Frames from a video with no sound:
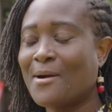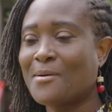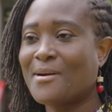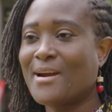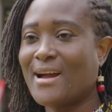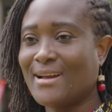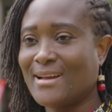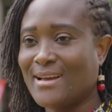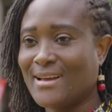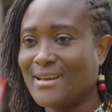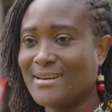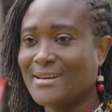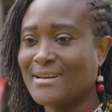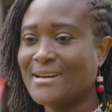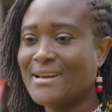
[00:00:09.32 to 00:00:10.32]
Accra,
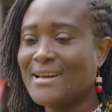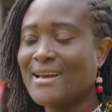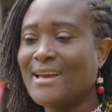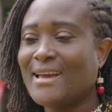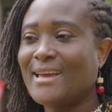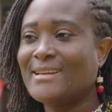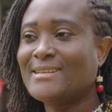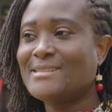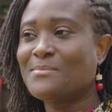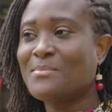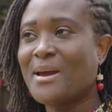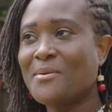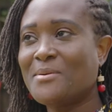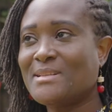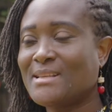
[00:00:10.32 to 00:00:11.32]
Ghana. And
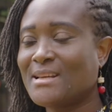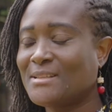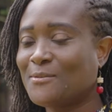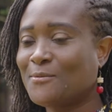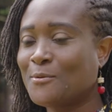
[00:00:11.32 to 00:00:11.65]
my research